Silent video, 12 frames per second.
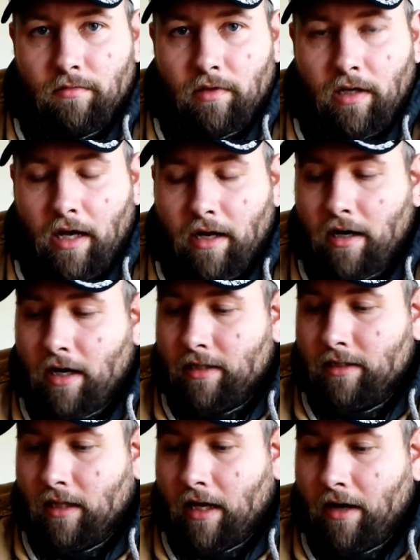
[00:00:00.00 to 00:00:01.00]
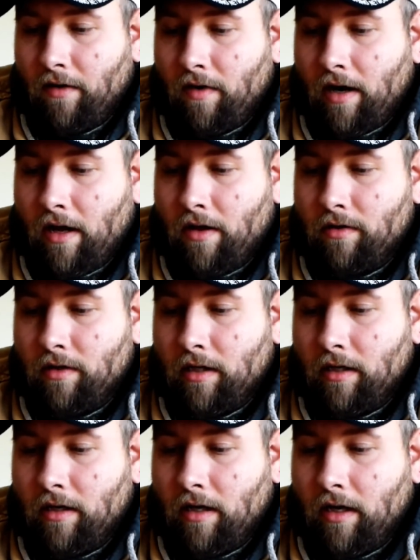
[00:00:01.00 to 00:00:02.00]
cut nuts laying around
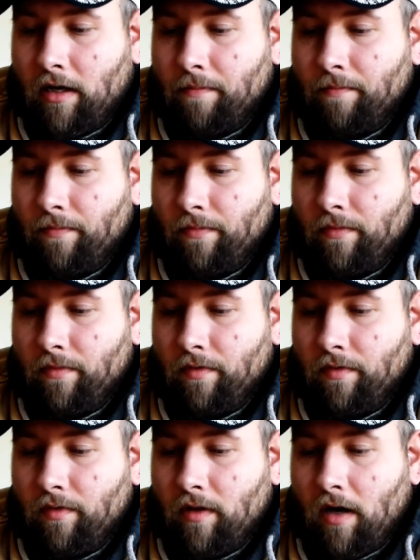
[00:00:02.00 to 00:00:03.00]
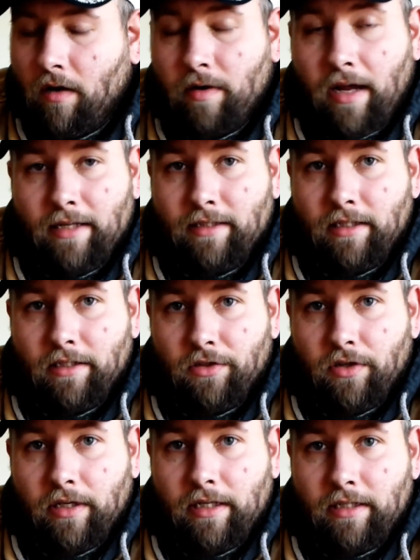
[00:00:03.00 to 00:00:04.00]
and, nest in
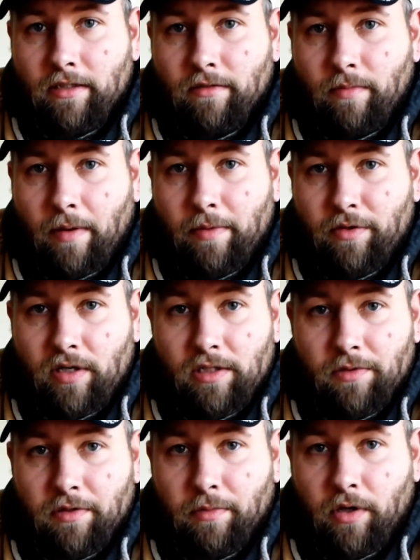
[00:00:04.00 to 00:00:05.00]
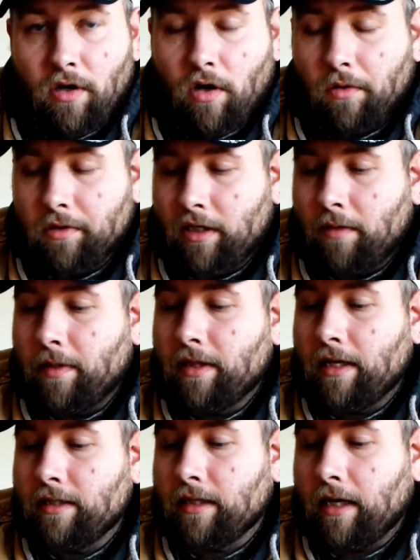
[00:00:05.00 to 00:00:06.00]
trees and maybe trees with some good holes in them and
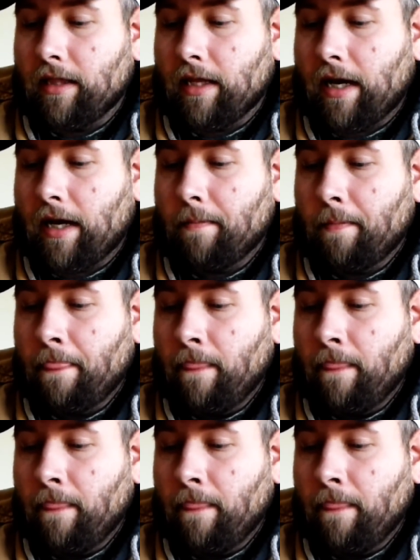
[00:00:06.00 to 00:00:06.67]
things like that.